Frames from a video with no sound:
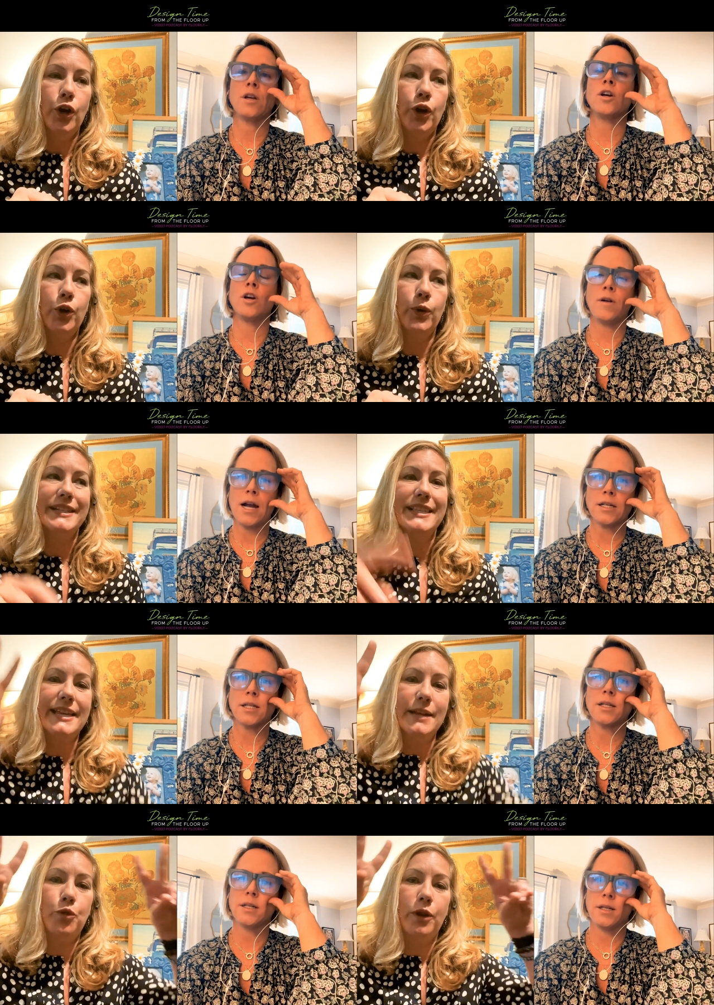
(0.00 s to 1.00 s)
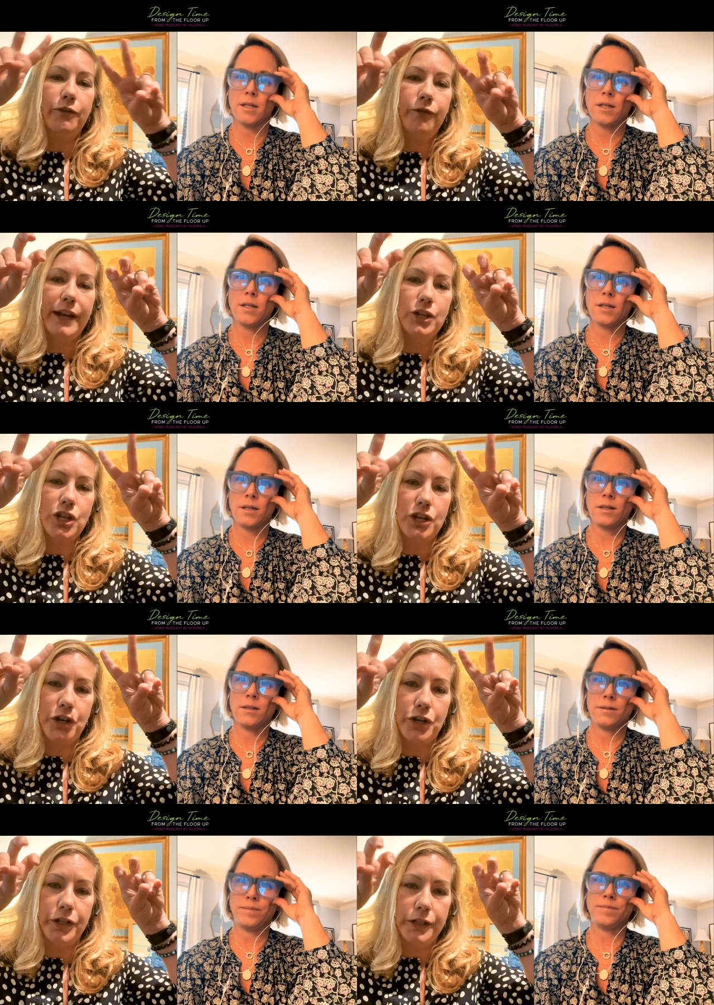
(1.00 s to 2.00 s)
Speaker 1: Correct. who is the
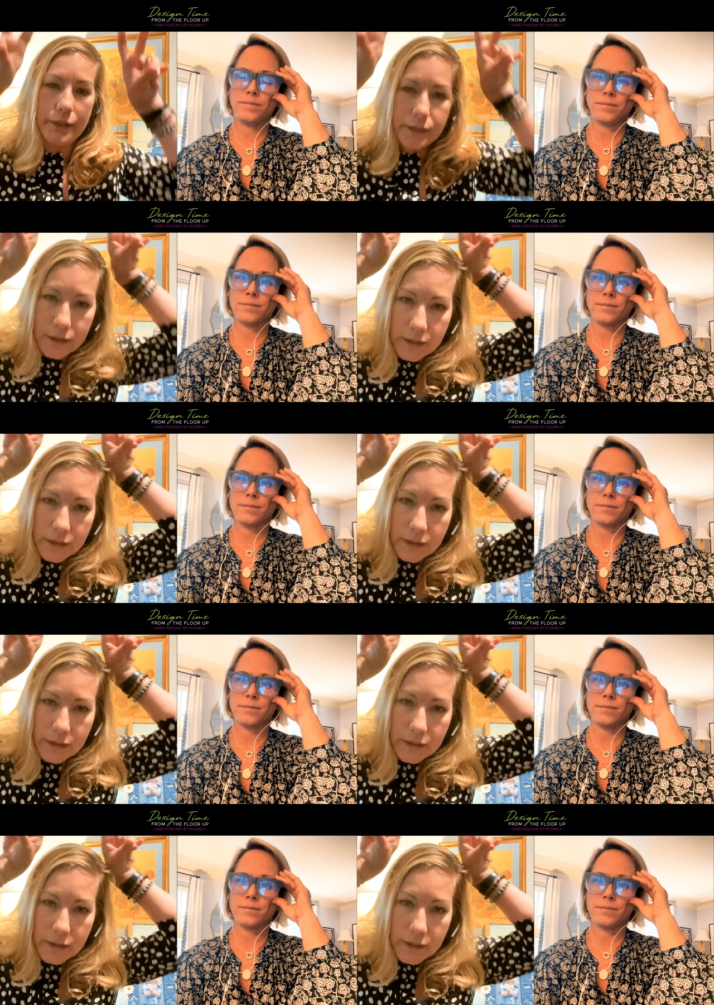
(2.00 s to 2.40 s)
professional